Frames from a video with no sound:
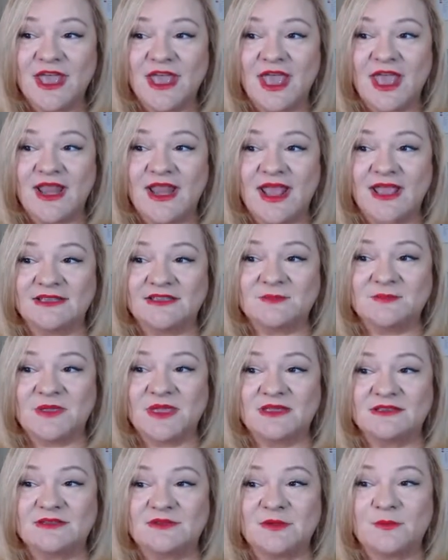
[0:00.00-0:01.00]
and
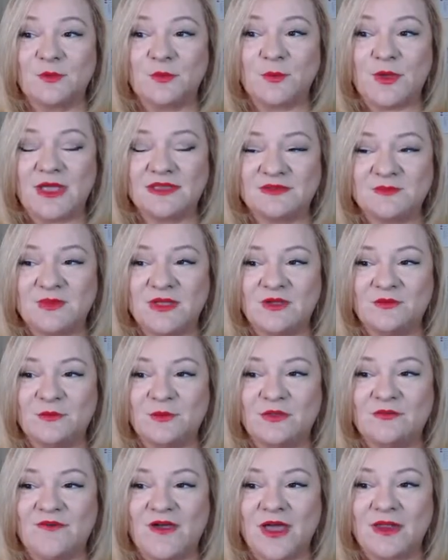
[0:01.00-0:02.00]
SPF
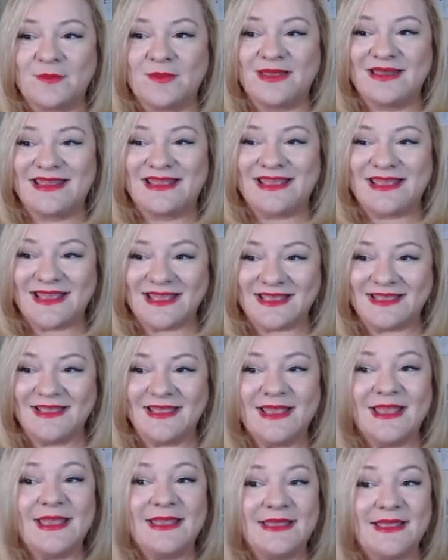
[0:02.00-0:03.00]
with vitamin E.
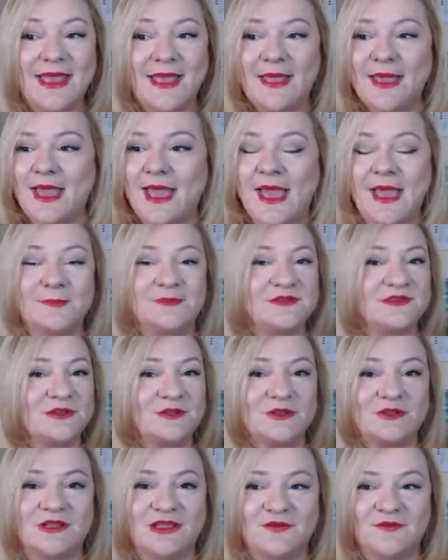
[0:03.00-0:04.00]
Yeah,
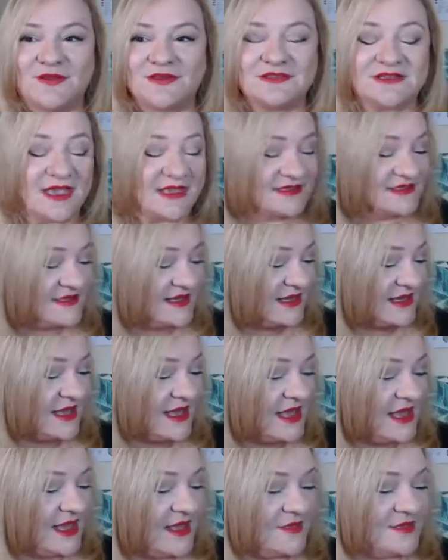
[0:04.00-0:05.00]
absolutely fantastic.
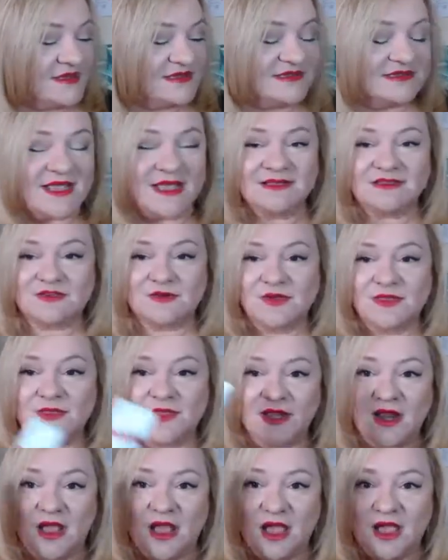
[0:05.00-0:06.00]
This sunscreen
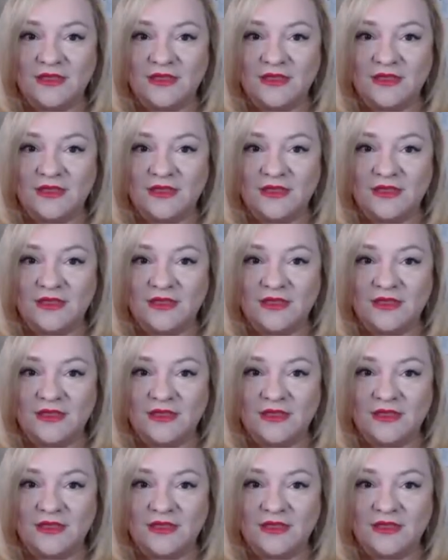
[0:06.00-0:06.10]
that I